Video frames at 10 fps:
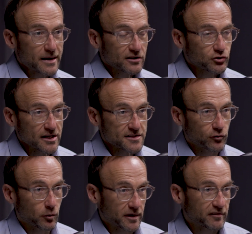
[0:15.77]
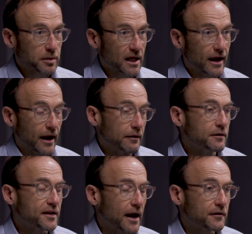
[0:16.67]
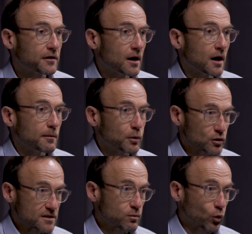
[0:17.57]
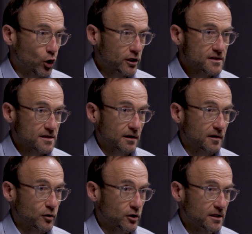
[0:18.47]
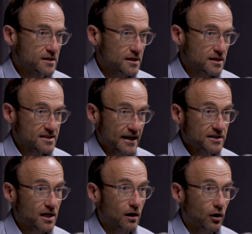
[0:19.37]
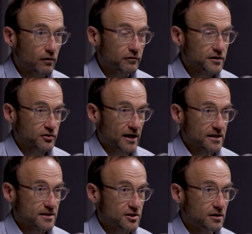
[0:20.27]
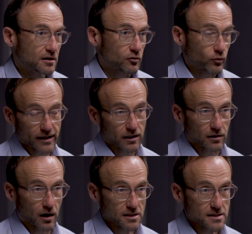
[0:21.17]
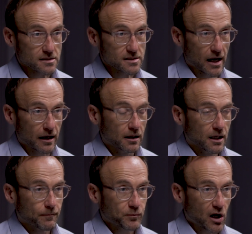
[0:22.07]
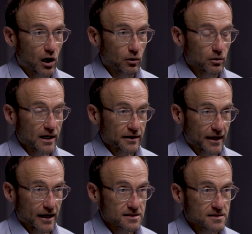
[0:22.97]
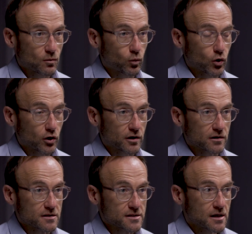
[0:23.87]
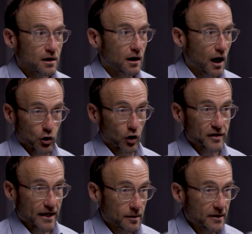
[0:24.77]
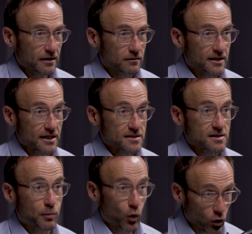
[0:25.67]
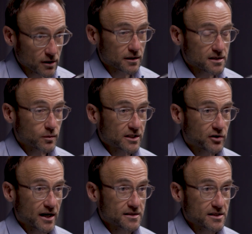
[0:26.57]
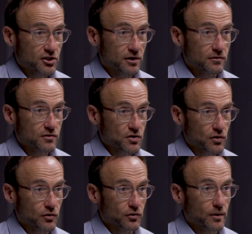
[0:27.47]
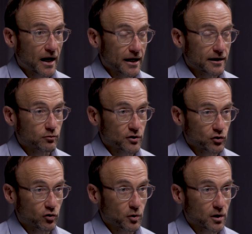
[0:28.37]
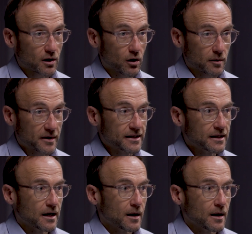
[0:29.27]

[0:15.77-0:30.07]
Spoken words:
is about a transformative plan that puts workers and communities at the centre of the transition, that recognises that coal and gas workers are not the enemy, need support as we transition to a renewable economy,